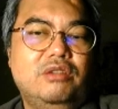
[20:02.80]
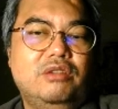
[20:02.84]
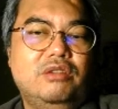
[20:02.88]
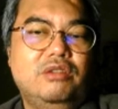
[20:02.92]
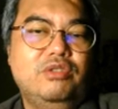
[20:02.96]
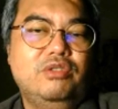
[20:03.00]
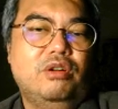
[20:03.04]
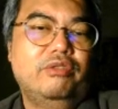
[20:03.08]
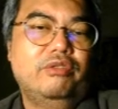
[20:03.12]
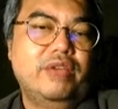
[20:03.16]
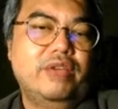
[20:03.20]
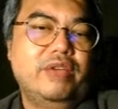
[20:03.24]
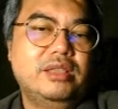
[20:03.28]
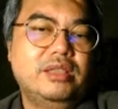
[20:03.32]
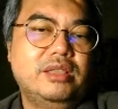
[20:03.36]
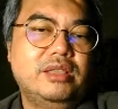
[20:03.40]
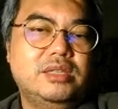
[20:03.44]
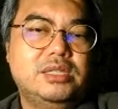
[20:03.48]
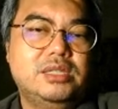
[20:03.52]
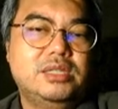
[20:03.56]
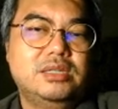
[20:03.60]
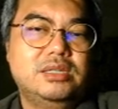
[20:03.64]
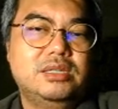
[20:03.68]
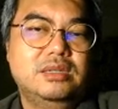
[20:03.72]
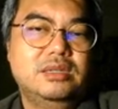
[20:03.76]
of the
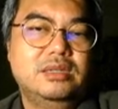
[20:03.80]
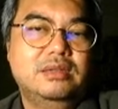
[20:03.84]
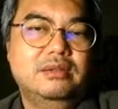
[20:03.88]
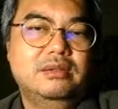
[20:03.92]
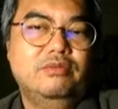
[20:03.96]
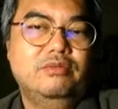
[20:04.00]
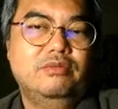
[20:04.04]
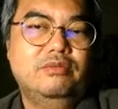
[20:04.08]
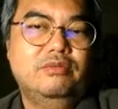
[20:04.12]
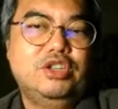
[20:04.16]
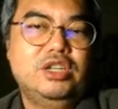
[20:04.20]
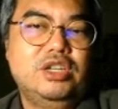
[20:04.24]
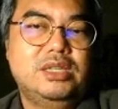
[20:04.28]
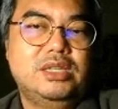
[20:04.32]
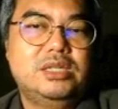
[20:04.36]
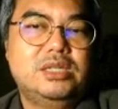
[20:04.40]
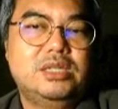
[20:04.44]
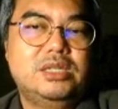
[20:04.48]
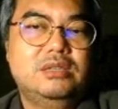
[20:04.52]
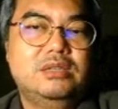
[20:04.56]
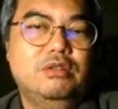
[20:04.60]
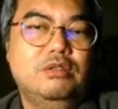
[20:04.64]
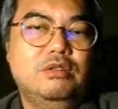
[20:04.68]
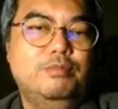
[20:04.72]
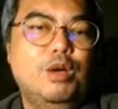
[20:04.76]
offense, which
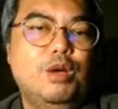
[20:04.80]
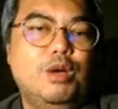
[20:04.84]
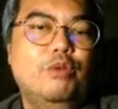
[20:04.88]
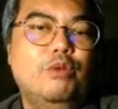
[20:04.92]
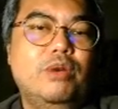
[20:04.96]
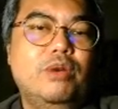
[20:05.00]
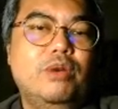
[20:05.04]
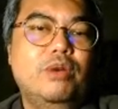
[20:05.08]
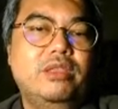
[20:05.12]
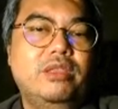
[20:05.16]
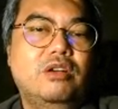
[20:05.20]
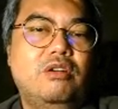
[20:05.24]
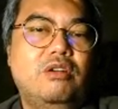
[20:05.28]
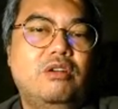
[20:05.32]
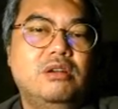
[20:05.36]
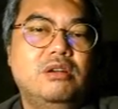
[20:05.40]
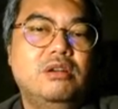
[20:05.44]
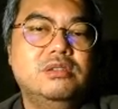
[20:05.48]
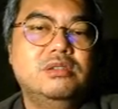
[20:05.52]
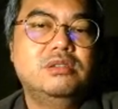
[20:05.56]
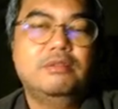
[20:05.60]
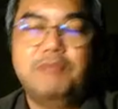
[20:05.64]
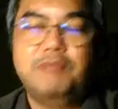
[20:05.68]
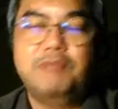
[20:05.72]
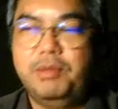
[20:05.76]
is to pervert the
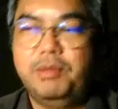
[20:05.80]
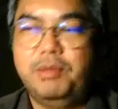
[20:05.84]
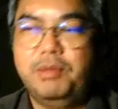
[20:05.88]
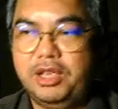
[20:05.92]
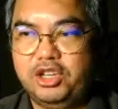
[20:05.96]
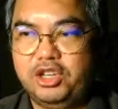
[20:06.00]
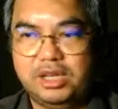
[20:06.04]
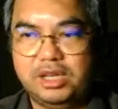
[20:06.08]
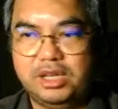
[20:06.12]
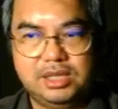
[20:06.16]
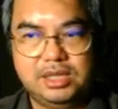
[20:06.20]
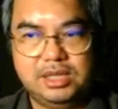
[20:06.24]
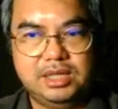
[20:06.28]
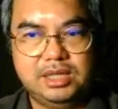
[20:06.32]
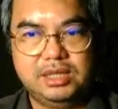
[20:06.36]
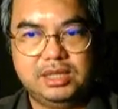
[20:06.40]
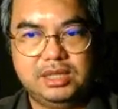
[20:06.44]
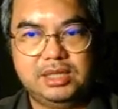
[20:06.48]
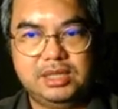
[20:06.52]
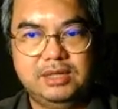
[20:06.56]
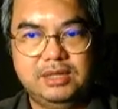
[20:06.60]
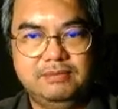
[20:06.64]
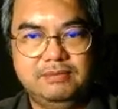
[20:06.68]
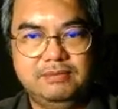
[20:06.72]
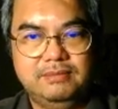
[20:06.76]
cause of public
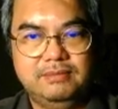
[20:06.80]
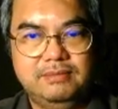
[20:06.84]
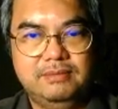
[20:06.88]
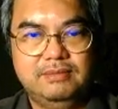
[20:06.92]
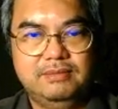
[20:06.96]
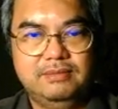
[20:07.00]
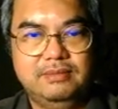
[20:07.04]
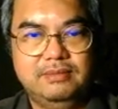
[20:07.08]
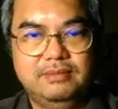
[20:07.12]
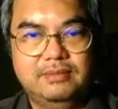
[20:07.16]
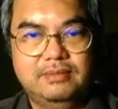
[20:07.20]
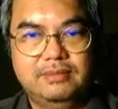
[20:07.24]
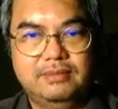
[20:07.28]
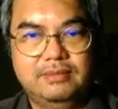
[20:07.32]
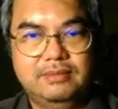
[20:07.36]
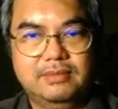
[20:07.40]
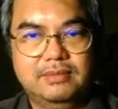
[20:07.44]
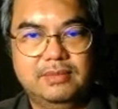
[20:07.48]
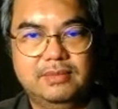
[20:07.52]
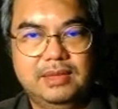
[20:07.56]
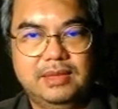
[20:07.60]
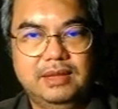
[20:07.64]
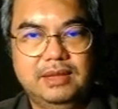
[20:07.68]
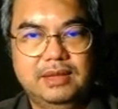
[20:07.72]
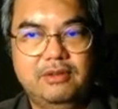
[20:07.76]
justice,
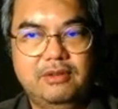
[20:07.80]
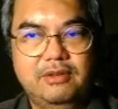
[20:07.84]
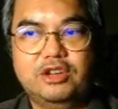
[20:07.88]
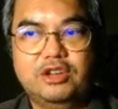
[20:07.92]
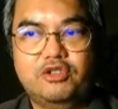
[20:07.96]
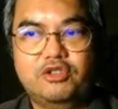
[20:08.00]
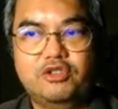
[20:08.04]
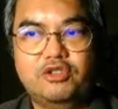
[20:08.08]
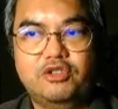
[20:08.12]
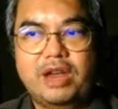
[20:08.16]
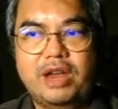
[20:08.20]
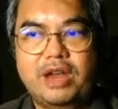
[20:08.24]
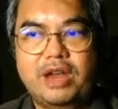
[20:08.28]
right? Uh,